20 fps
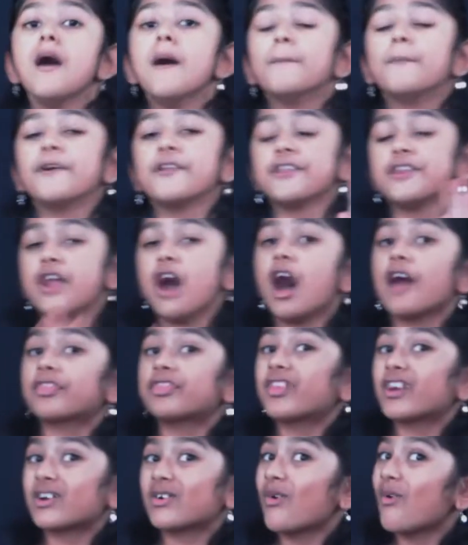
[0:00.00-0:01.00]
but
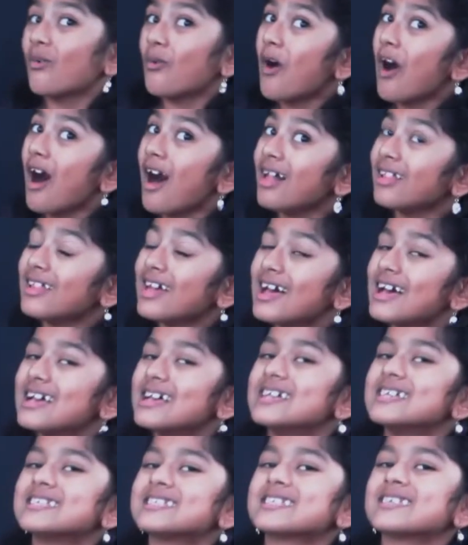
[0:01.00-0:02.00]
not the
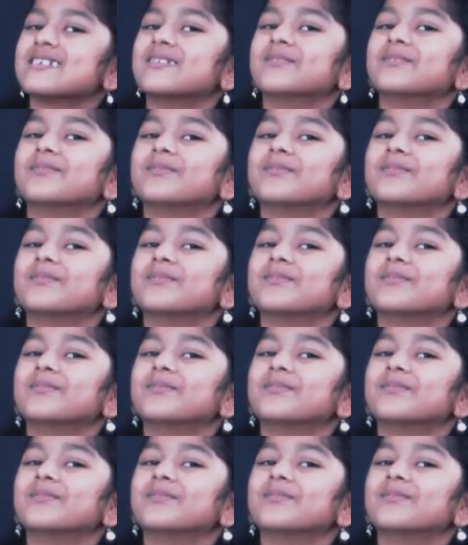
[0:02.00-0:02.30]
koalas.